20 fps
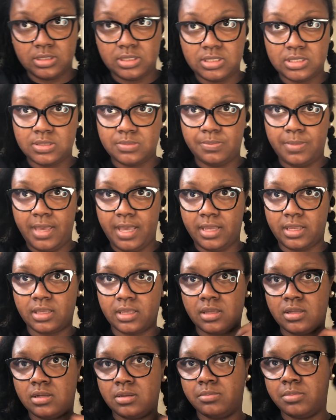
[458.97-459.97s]
this back
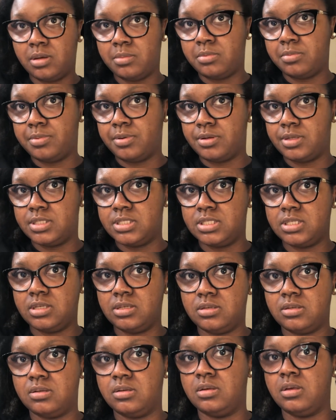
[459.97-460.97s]
in the bubble
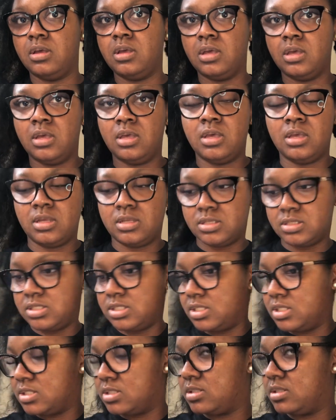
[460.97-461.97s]
ponytail
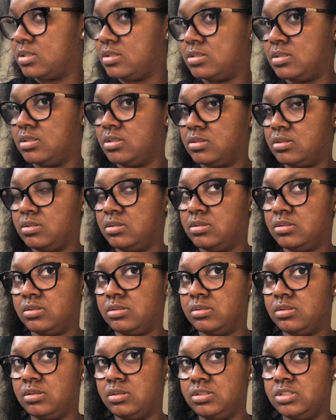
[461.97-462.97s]
just
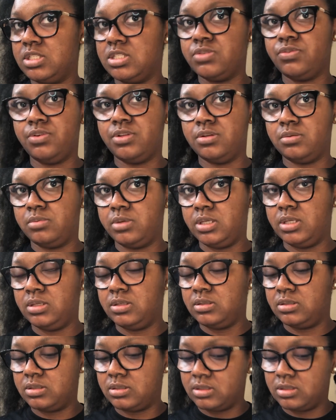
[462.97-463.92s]
for the week.